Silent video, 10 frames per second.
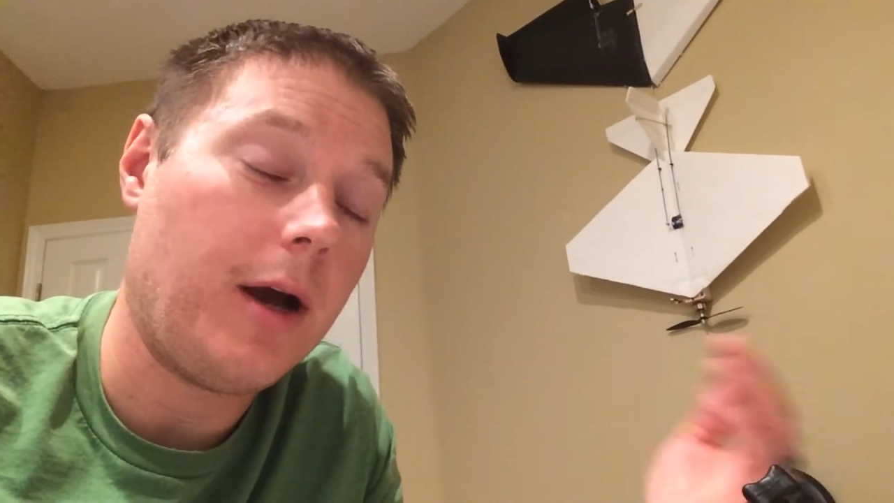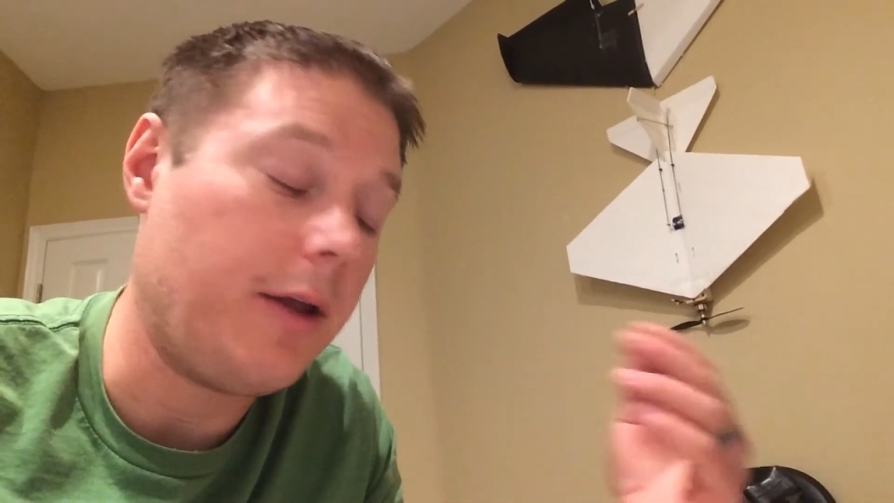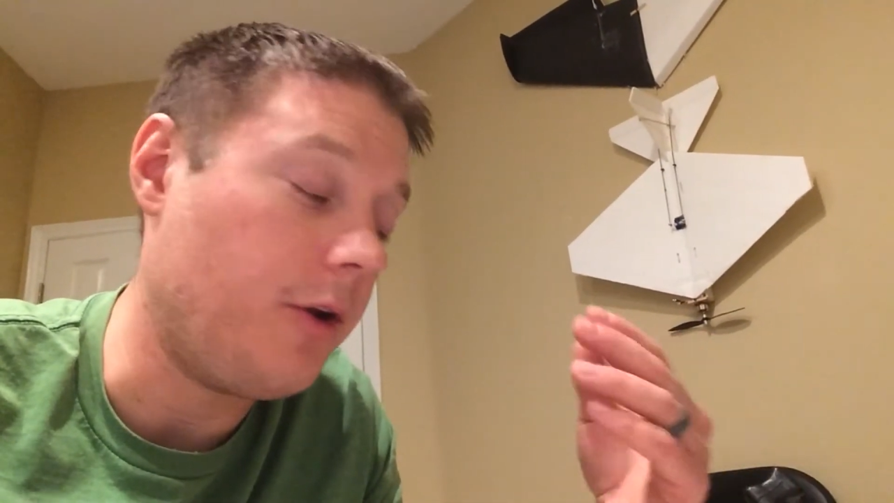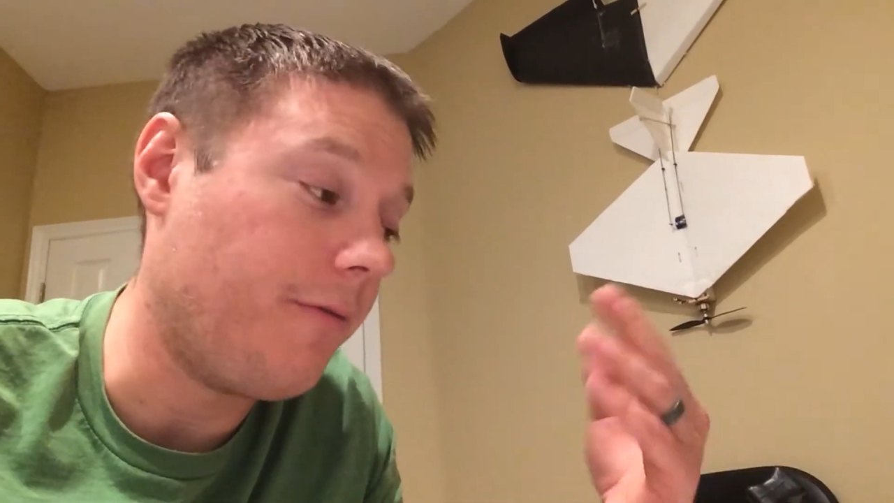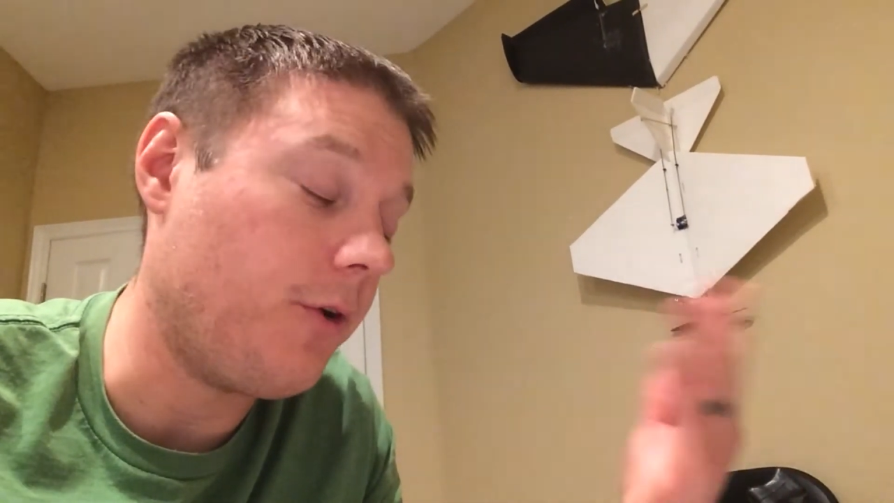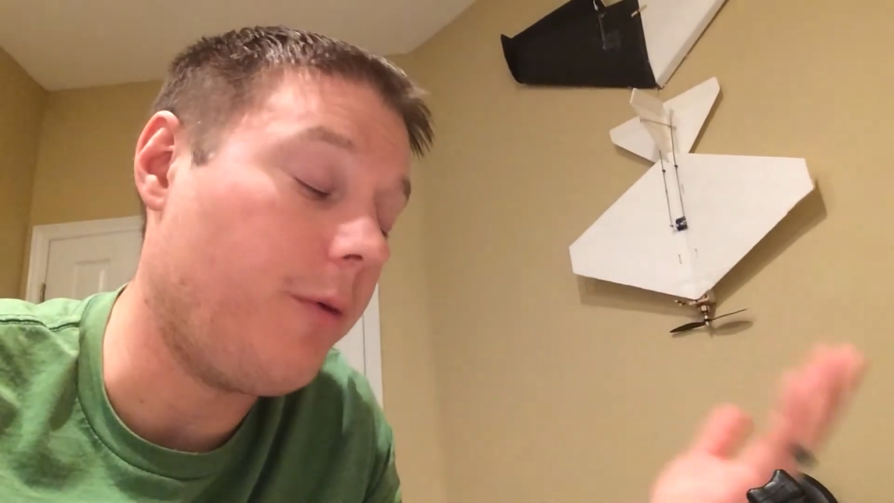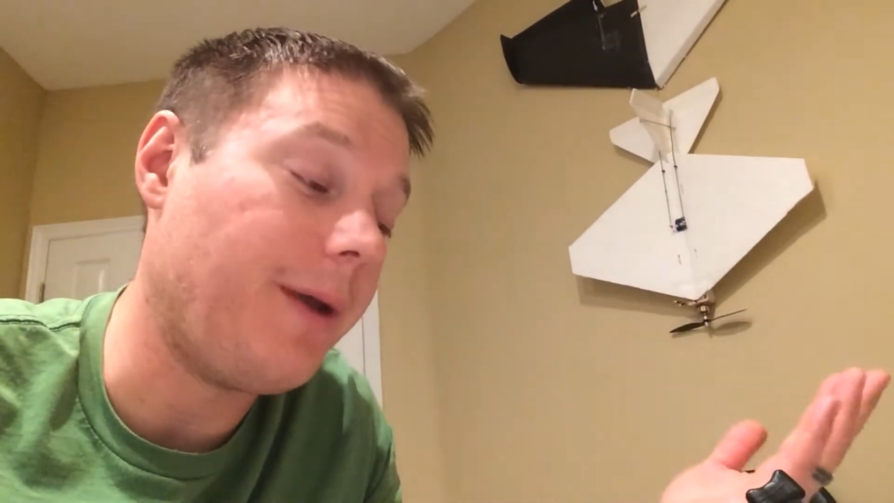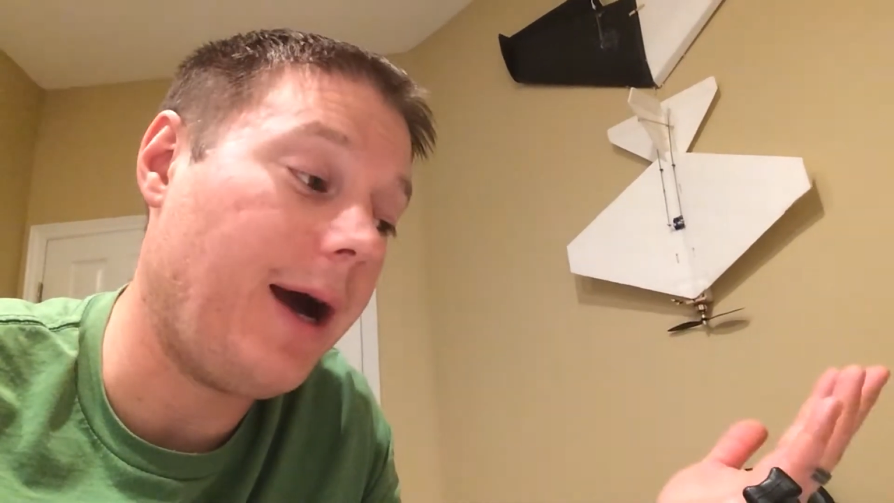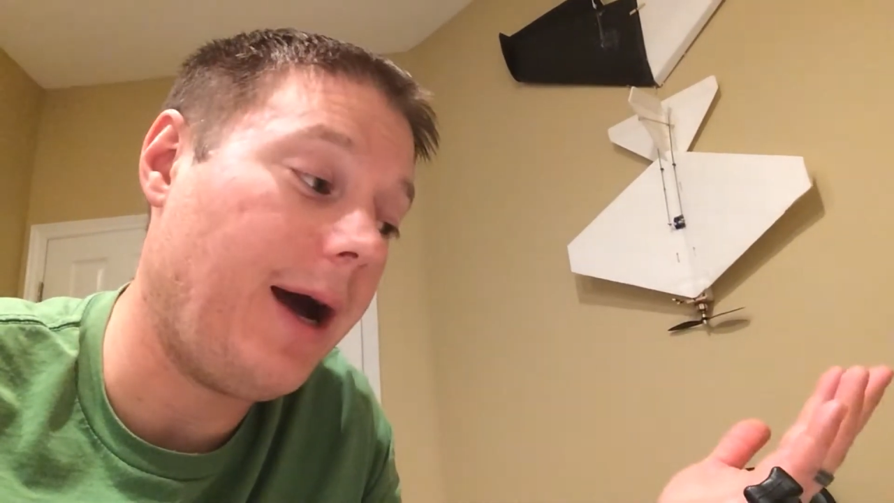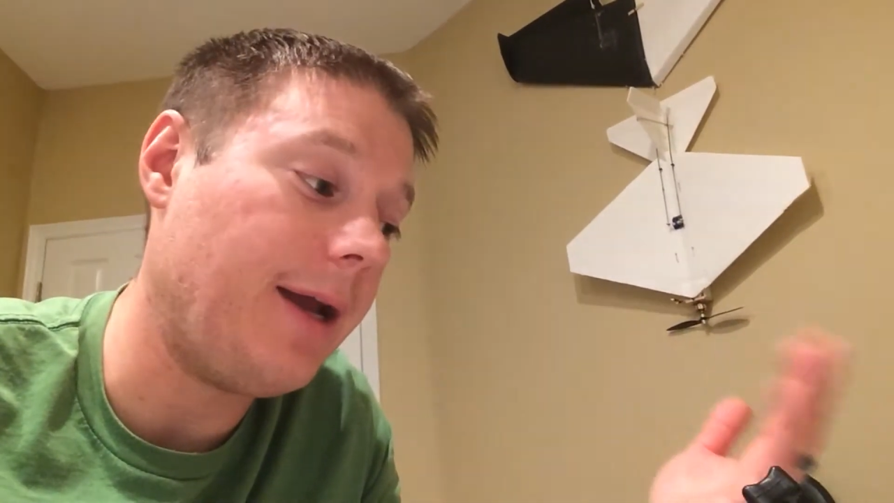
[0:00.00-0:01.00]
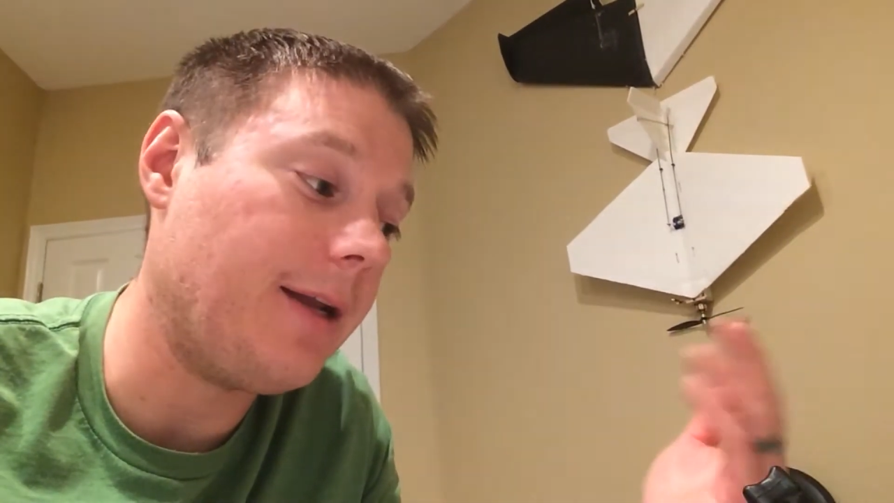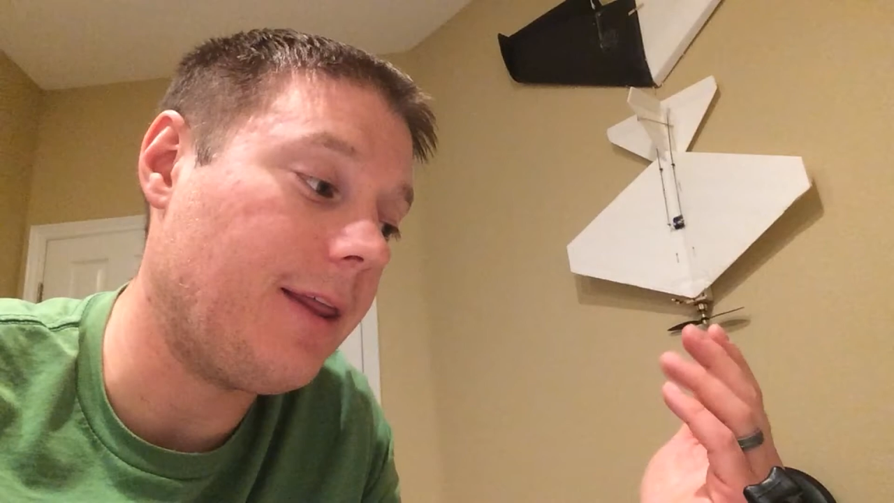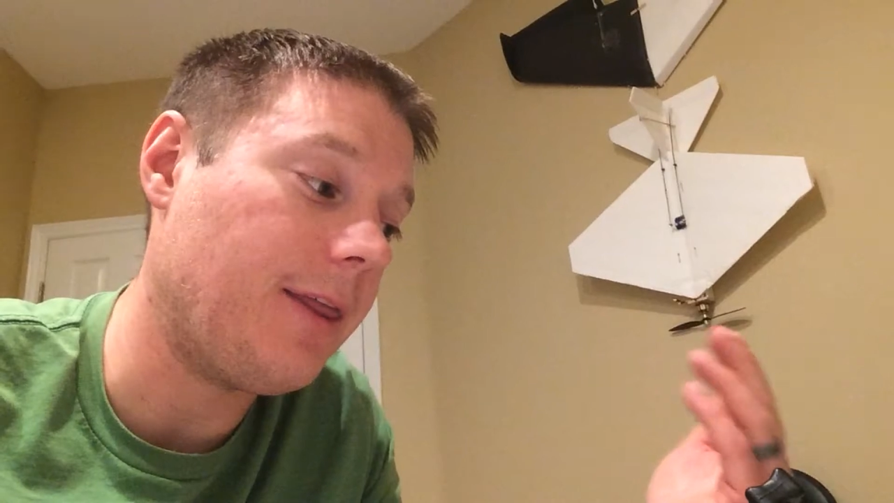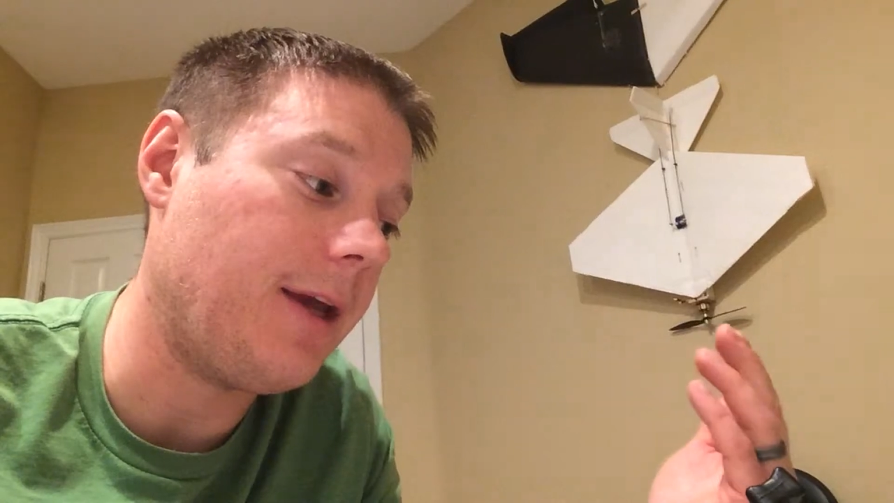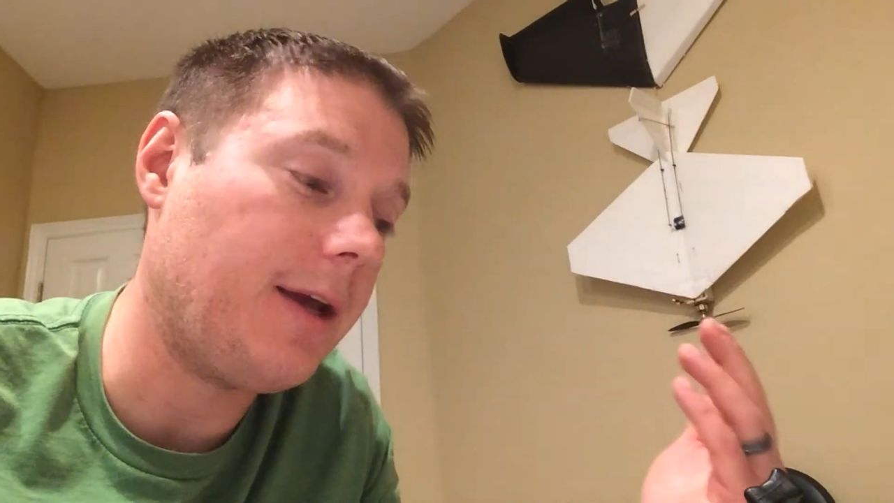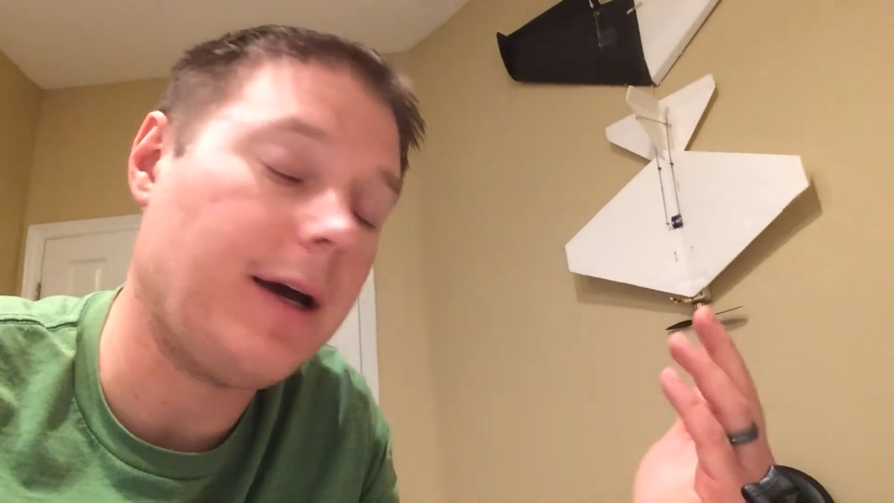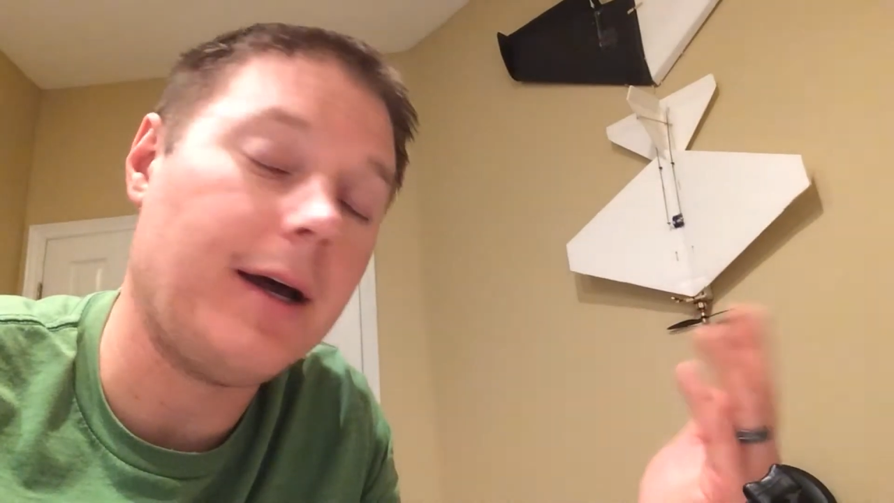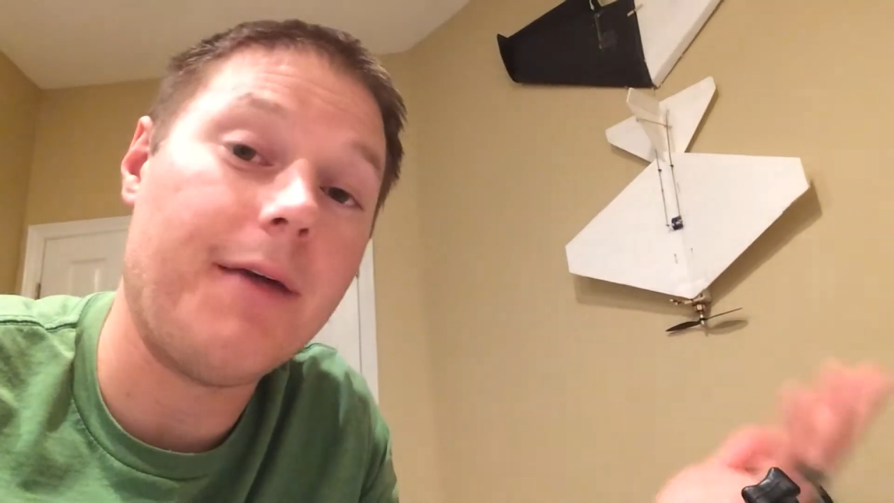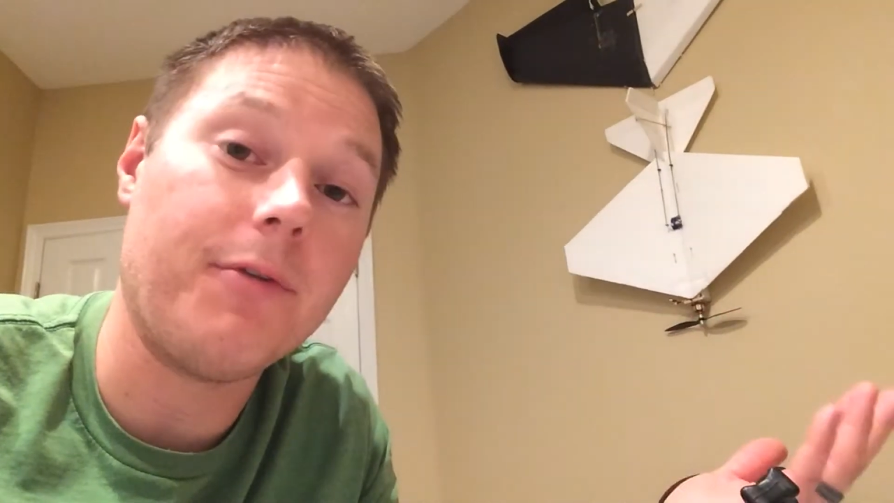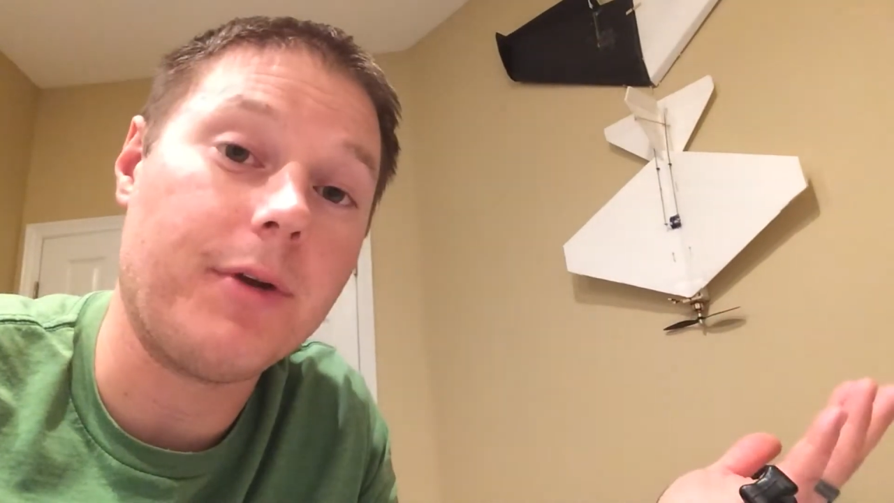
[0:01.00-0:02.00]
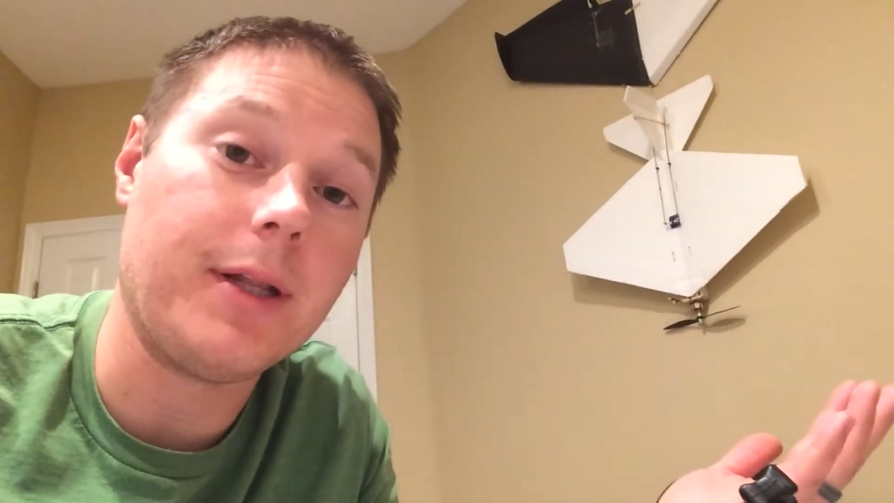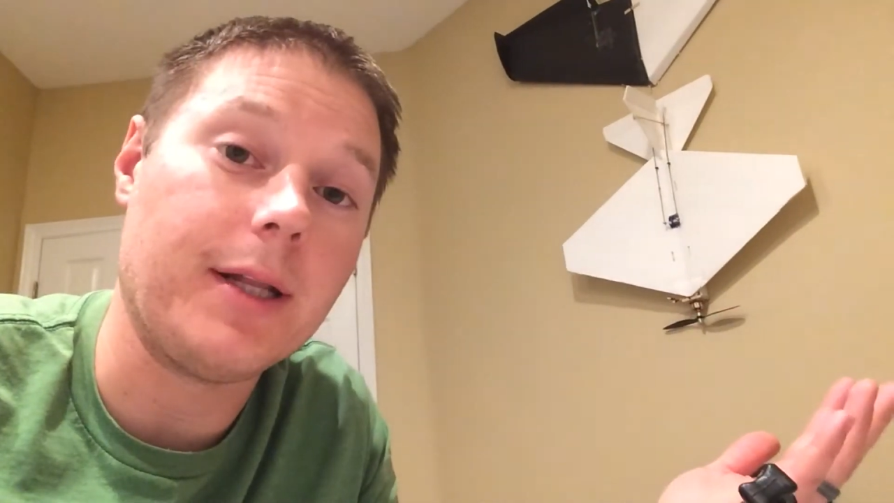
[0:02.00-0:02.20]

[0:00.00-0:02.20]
If you go behind a thick evergreen,